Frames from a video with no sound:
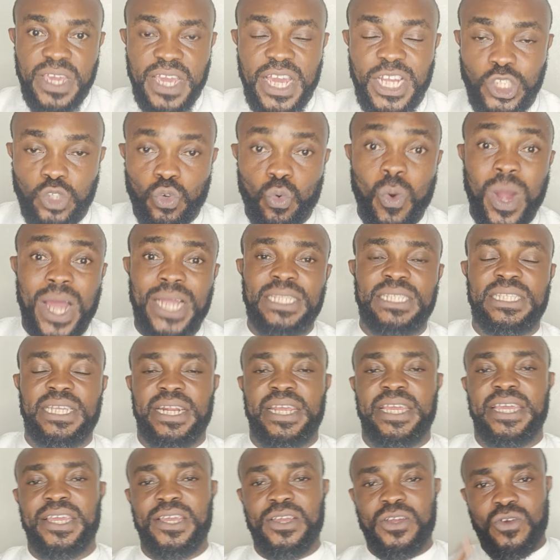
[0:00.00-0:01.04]

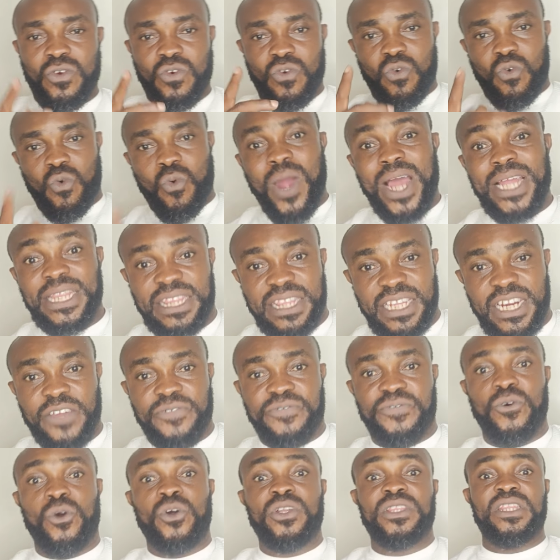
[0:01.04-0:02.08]
813
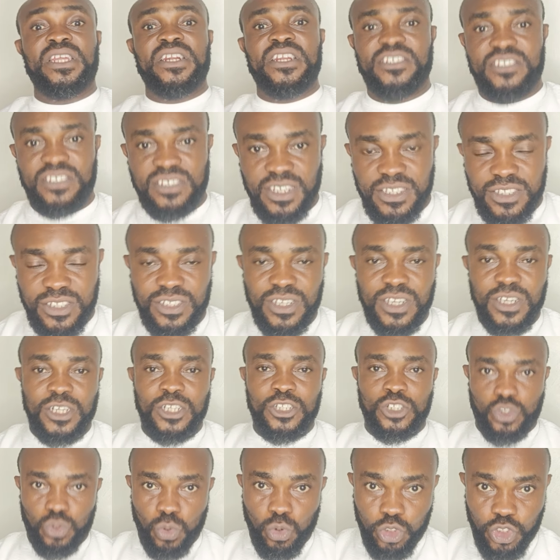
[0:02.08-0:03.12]
134
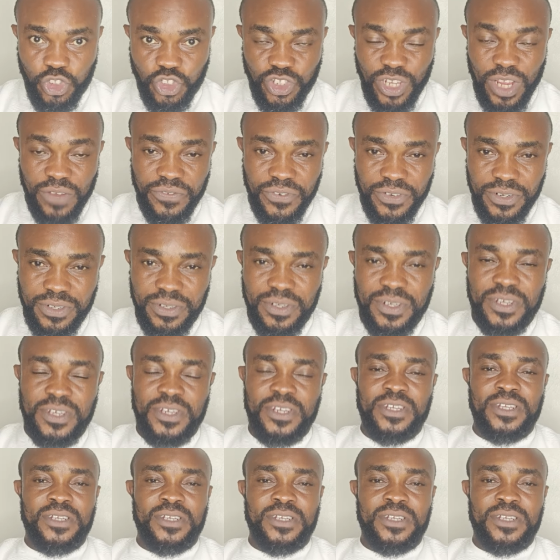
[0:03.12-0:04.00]
3627.